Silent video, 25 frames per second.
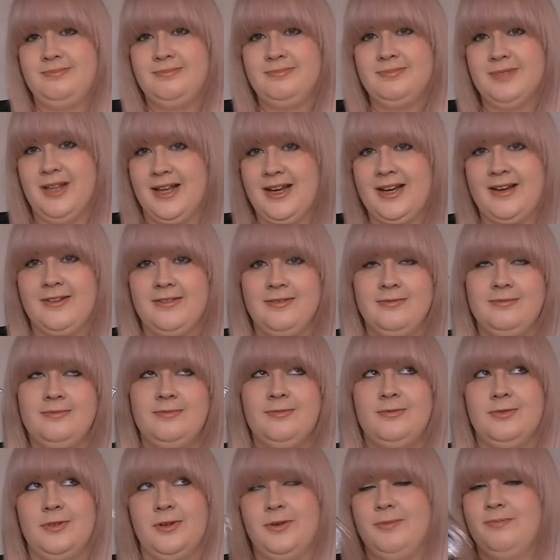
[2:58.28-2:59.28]
like
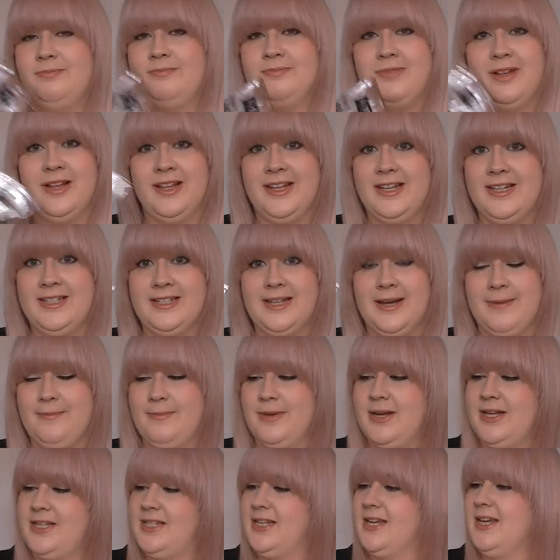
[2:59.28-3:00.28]
for at least 10
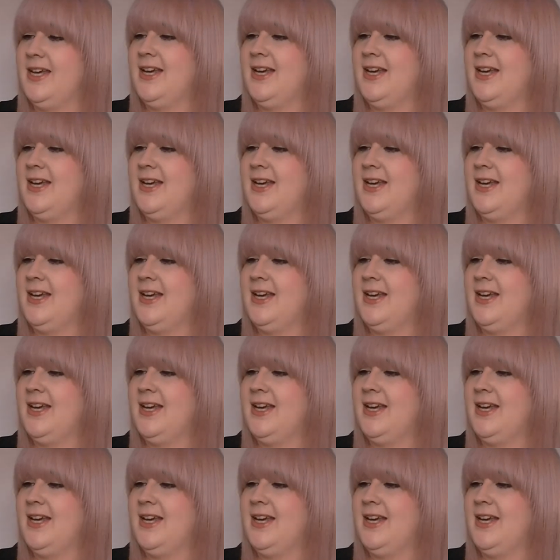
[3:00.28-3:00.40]
minutes.